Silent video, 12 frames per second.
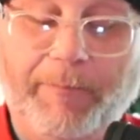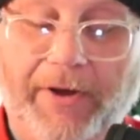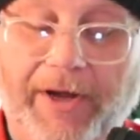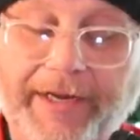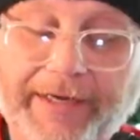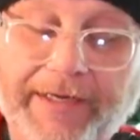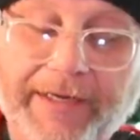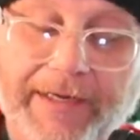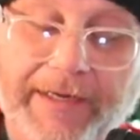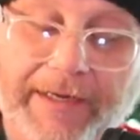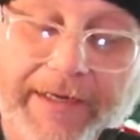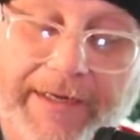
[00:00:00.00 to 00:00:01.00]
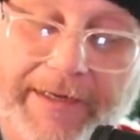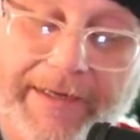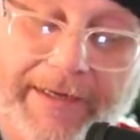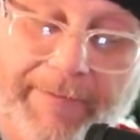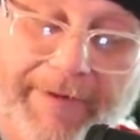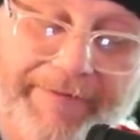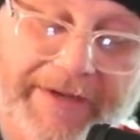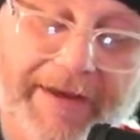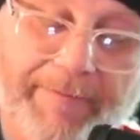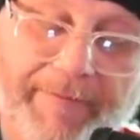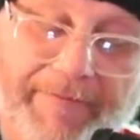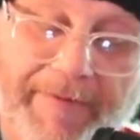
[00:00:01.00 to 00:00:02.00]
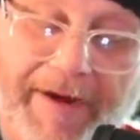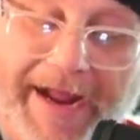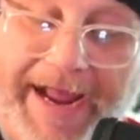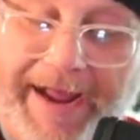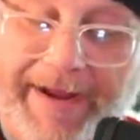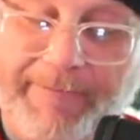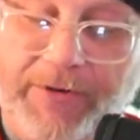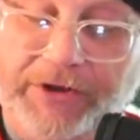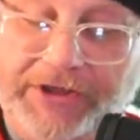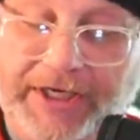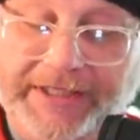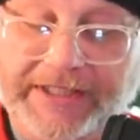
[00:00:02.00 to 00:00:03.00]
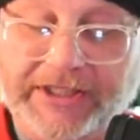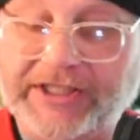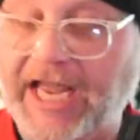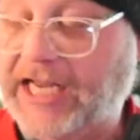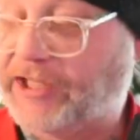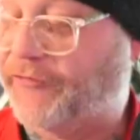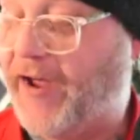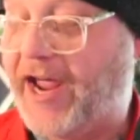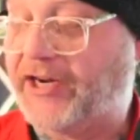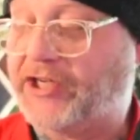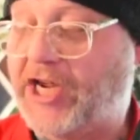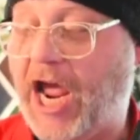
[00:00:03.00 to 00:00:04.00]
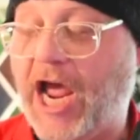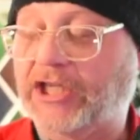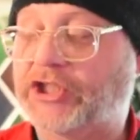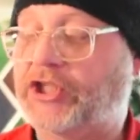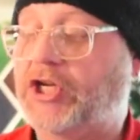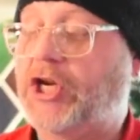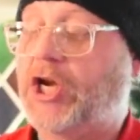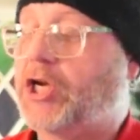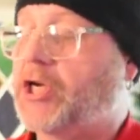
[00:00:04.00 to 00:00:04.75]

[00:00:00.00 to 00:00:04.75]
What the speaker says: But I'm going to have to get merchandise says, that's fantastic.